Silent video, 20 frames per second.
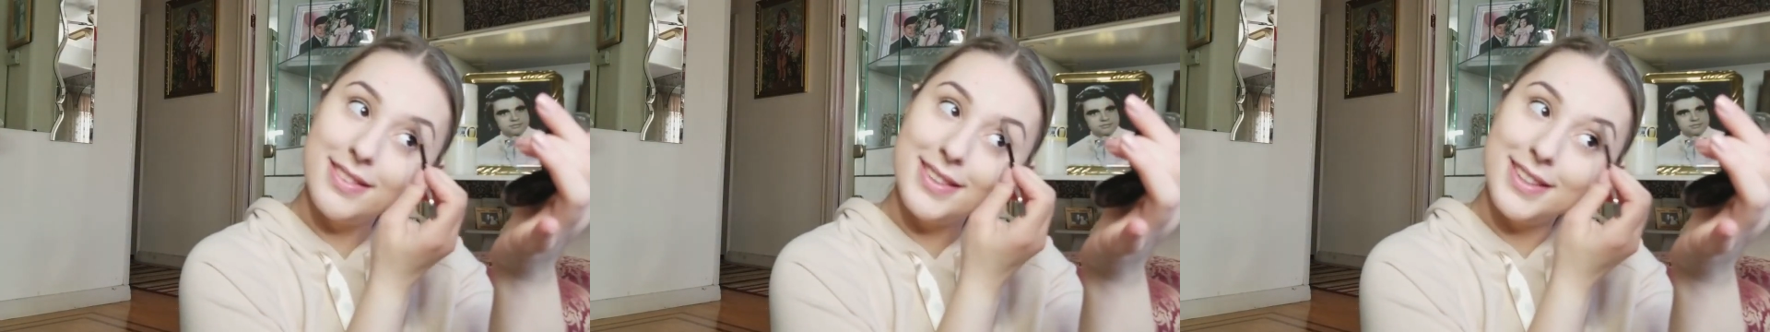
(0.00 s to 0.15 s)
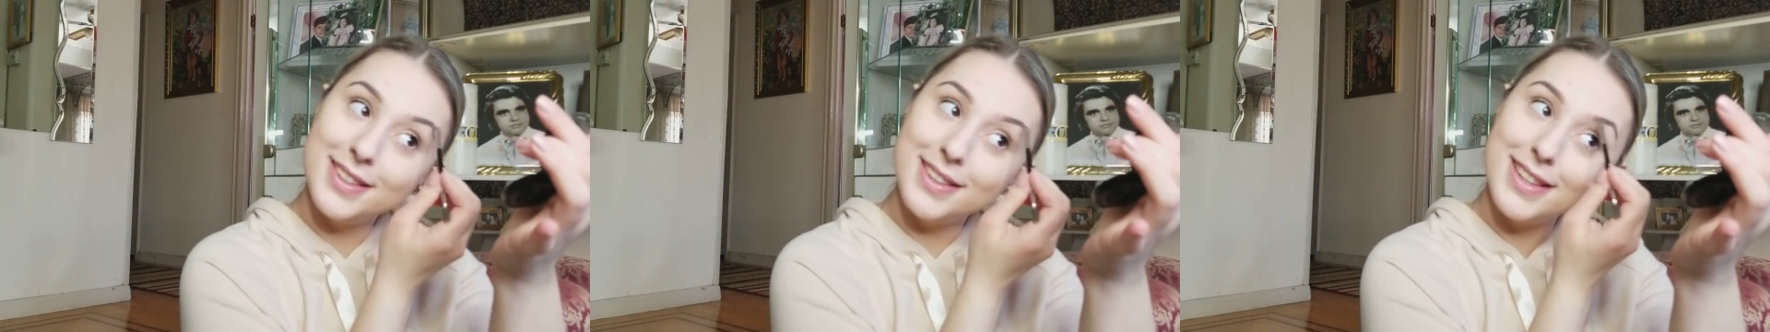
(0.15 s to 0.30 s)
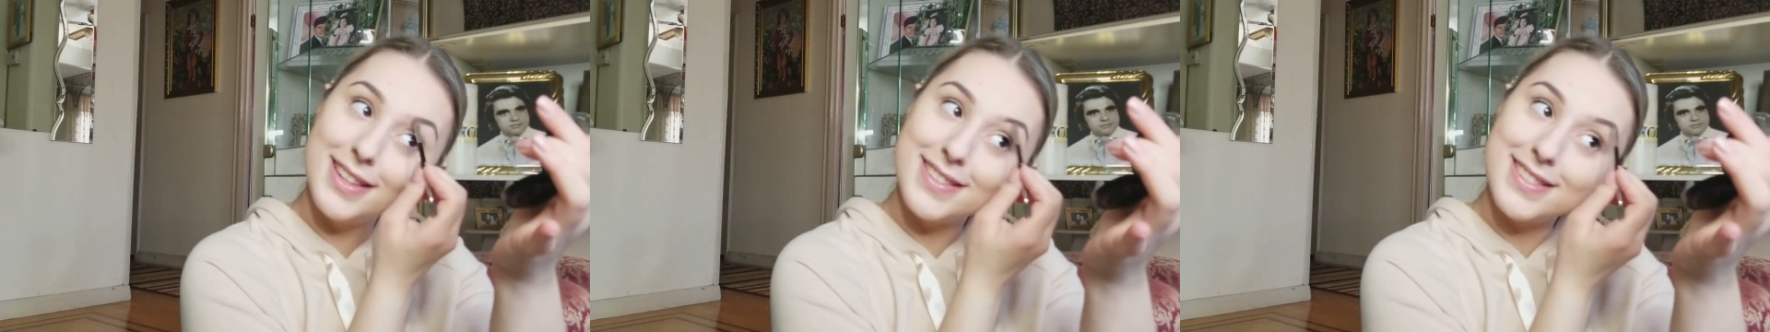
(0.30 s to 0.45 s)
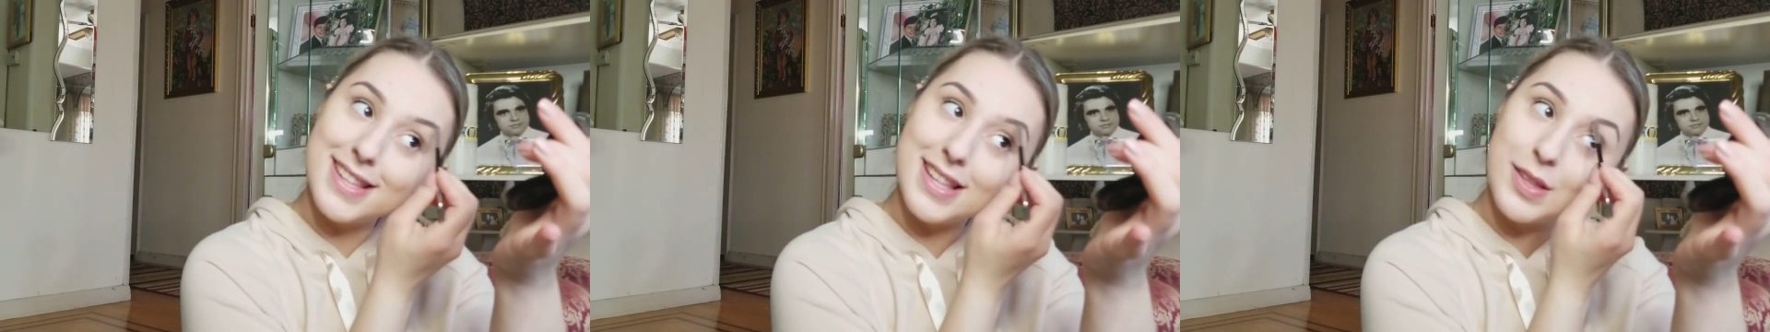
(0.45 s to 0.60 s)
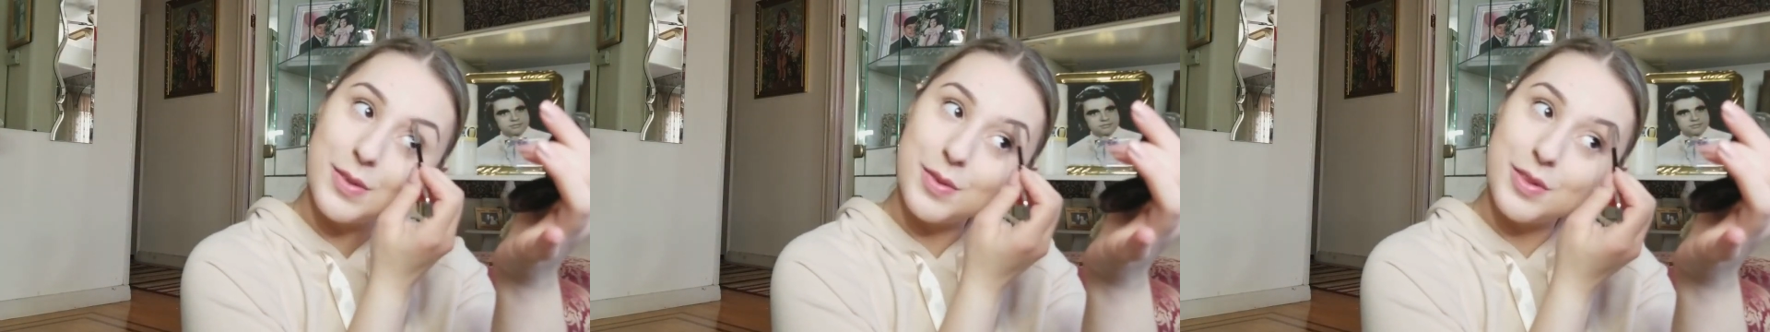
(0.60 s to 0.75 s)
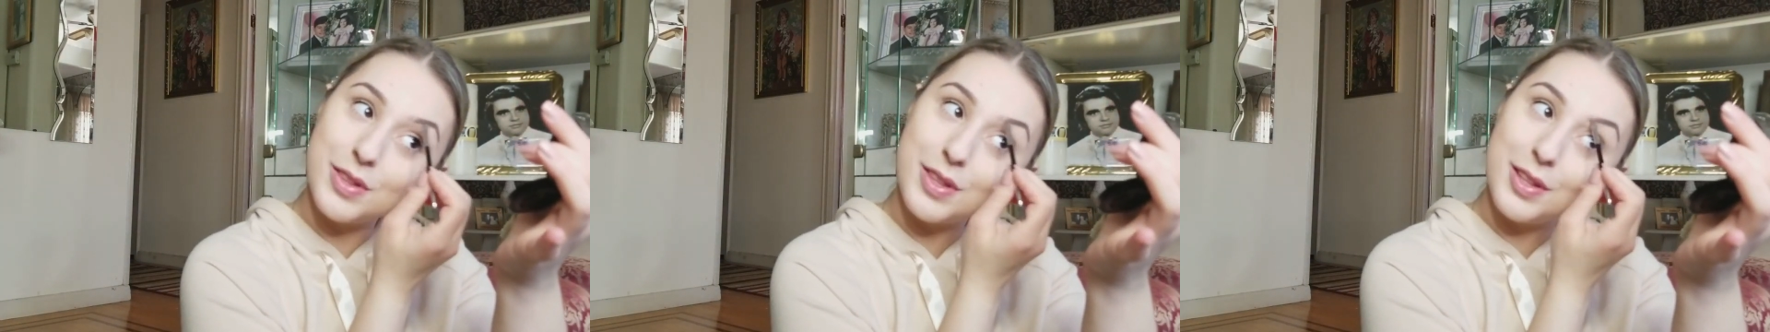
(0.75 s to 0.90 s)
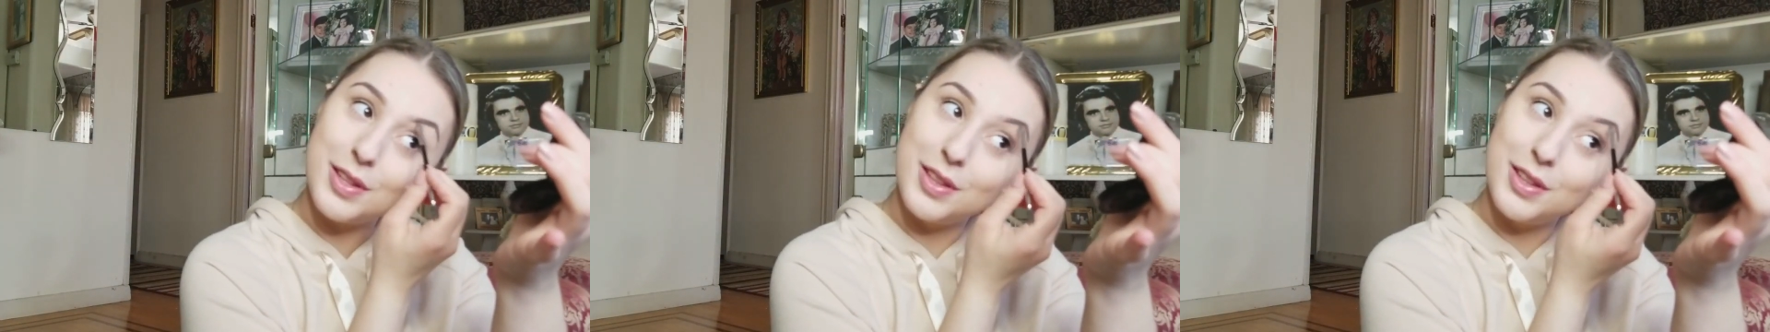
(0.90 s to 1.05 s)
Unless that's
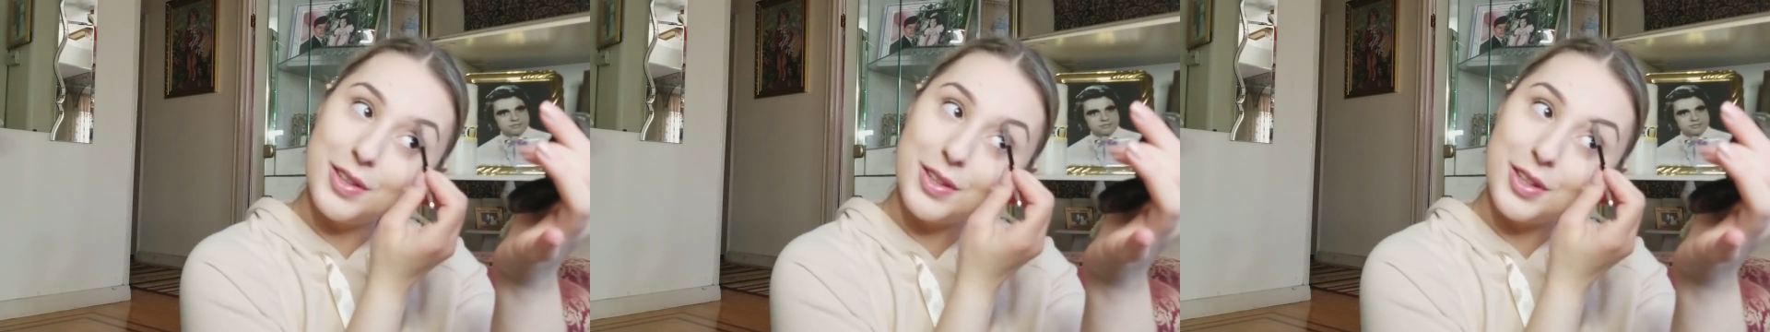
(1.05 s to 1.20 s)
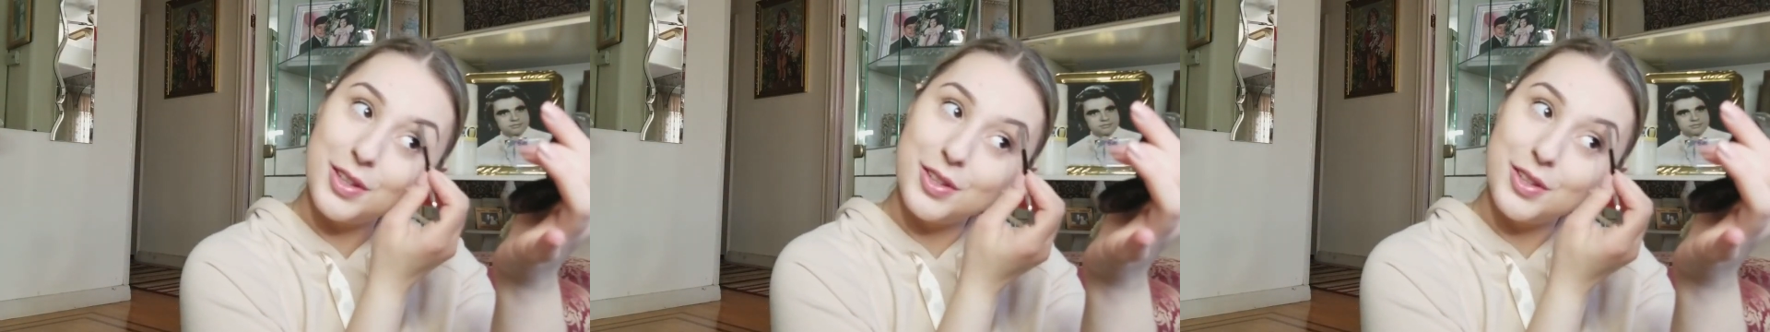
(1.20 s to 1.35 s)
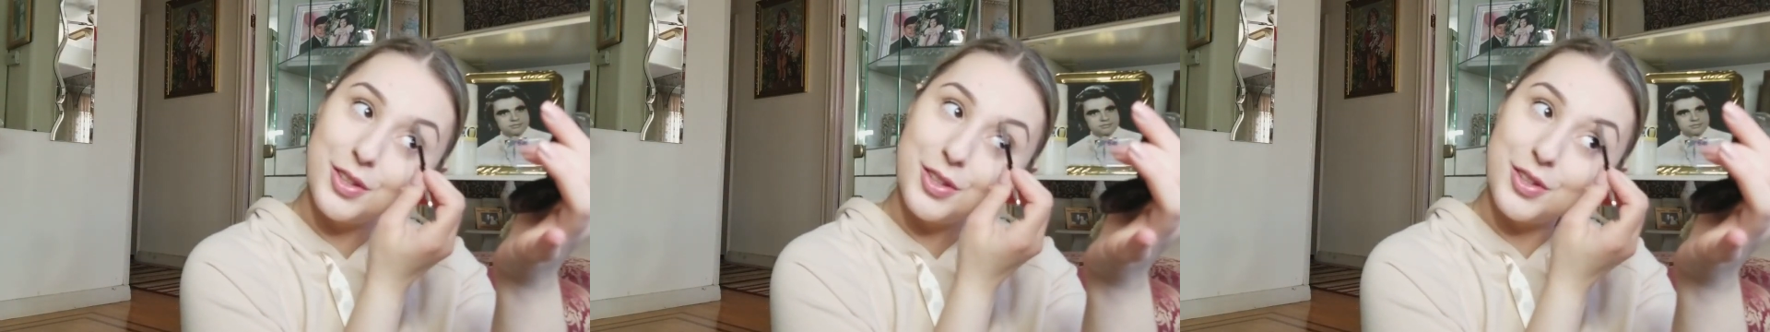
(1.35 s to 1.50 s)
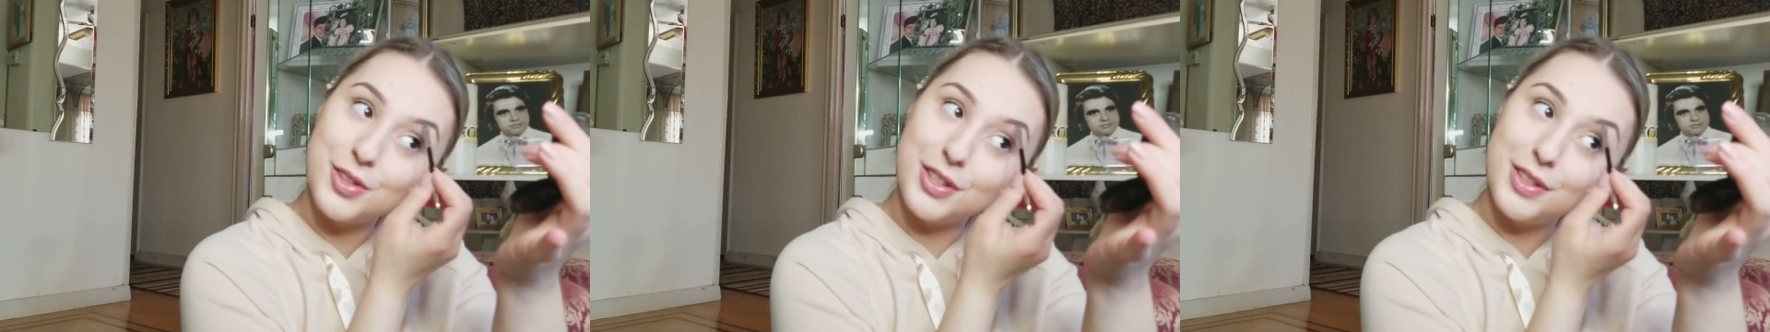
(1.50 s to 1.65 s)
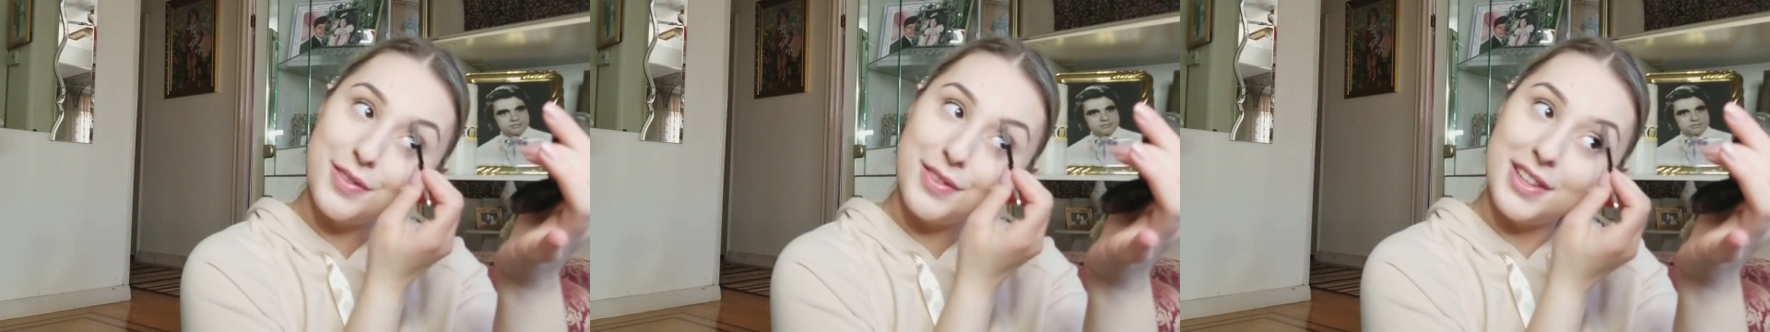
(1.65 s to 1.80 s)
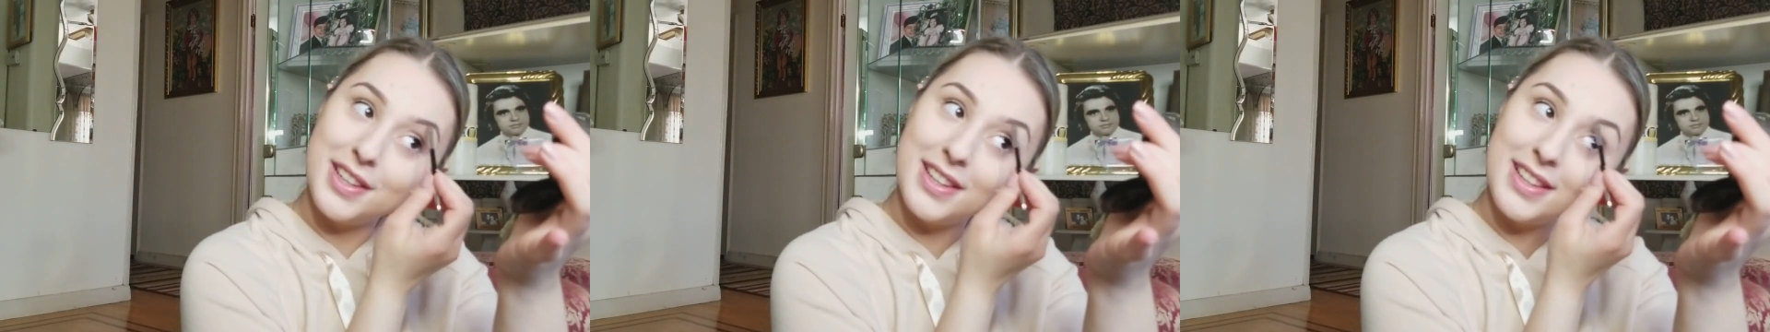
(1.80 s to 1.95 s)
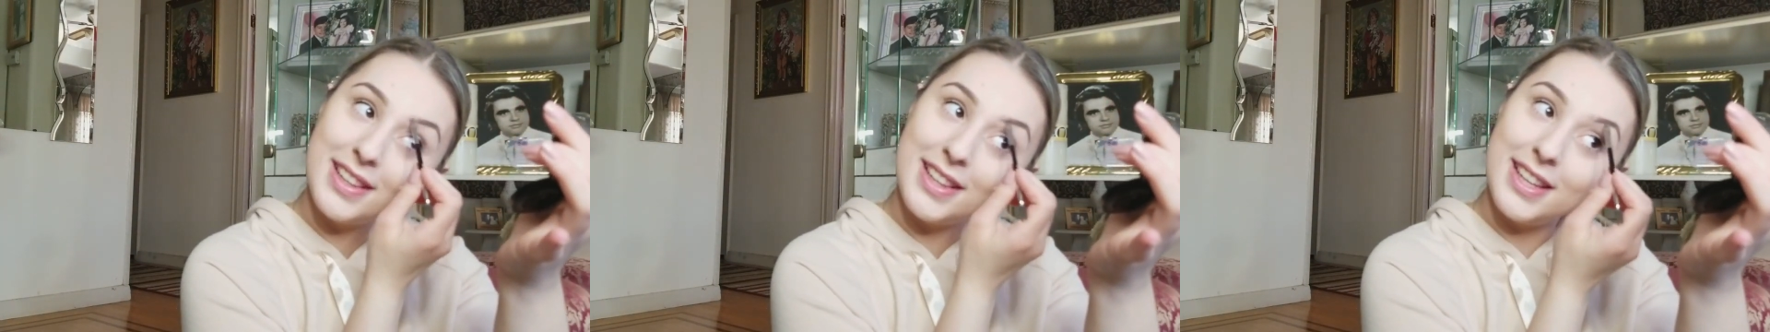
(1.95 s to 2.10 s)
what the look you're achieving.